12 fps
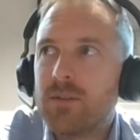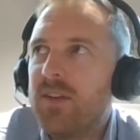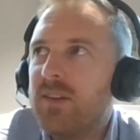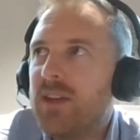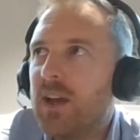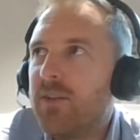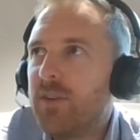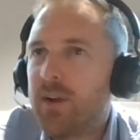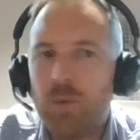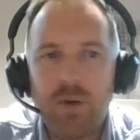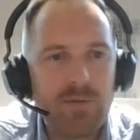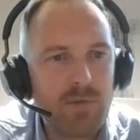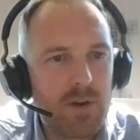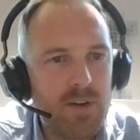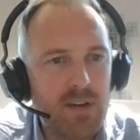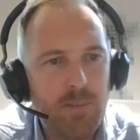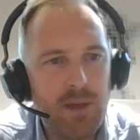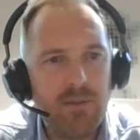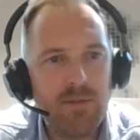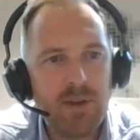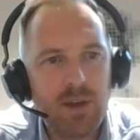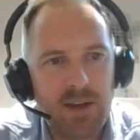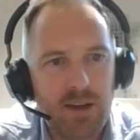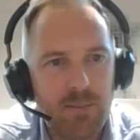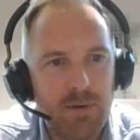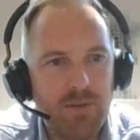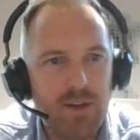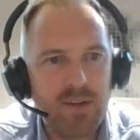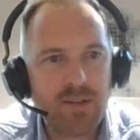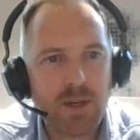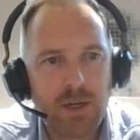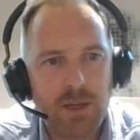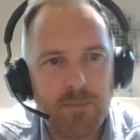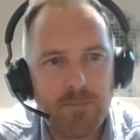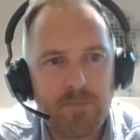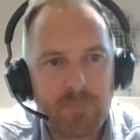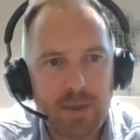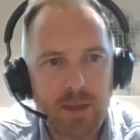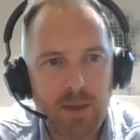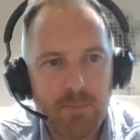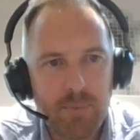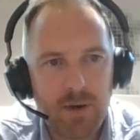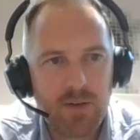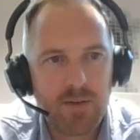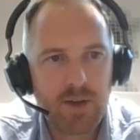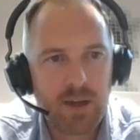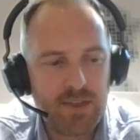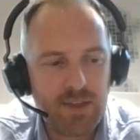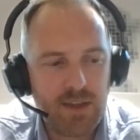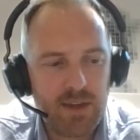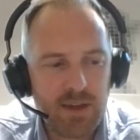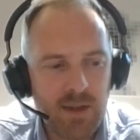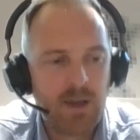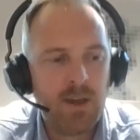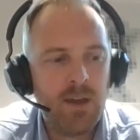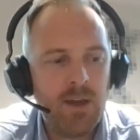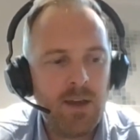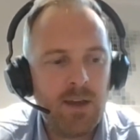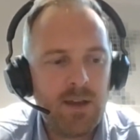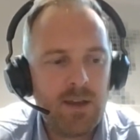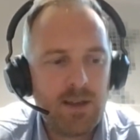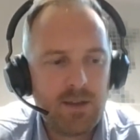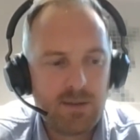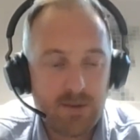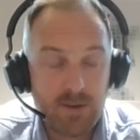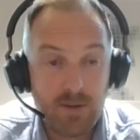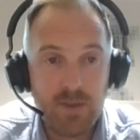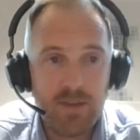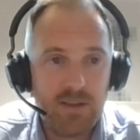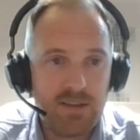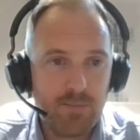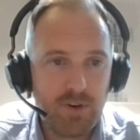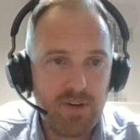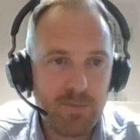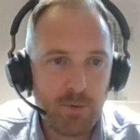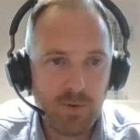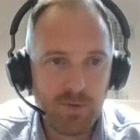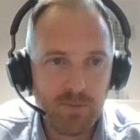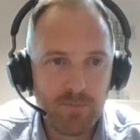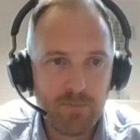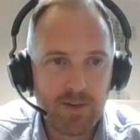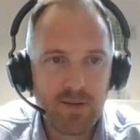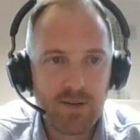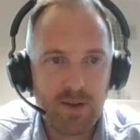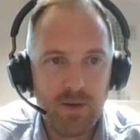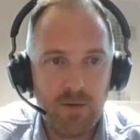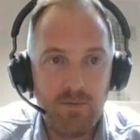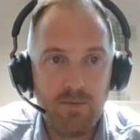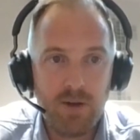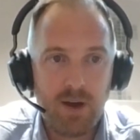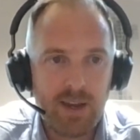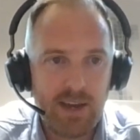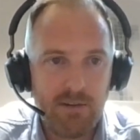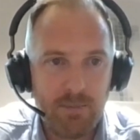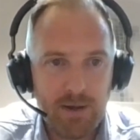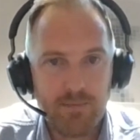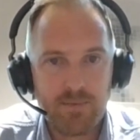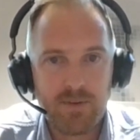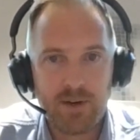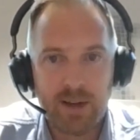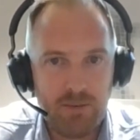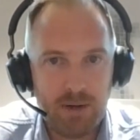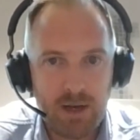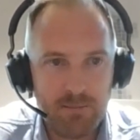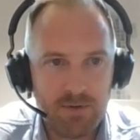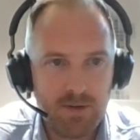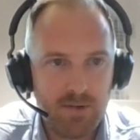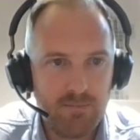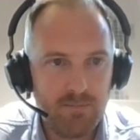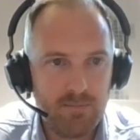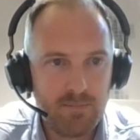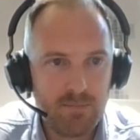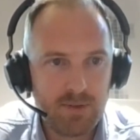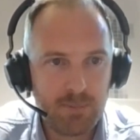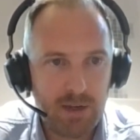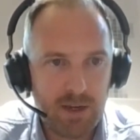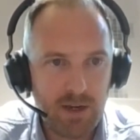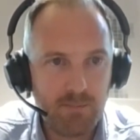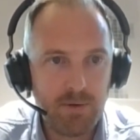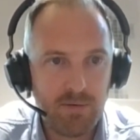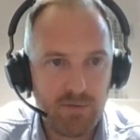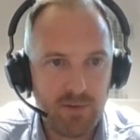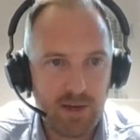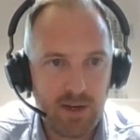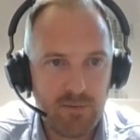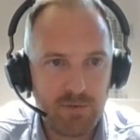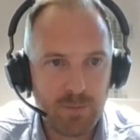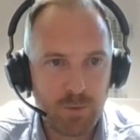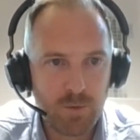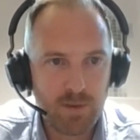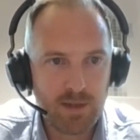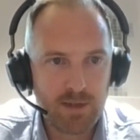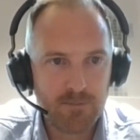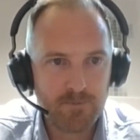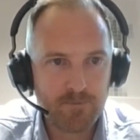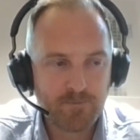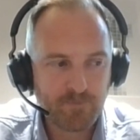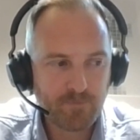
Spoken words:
This is definitely one for asking me in a couple of years' time. But I think, so there's the principles. So I care about everybody being able to speak up and feeling comfortable with that.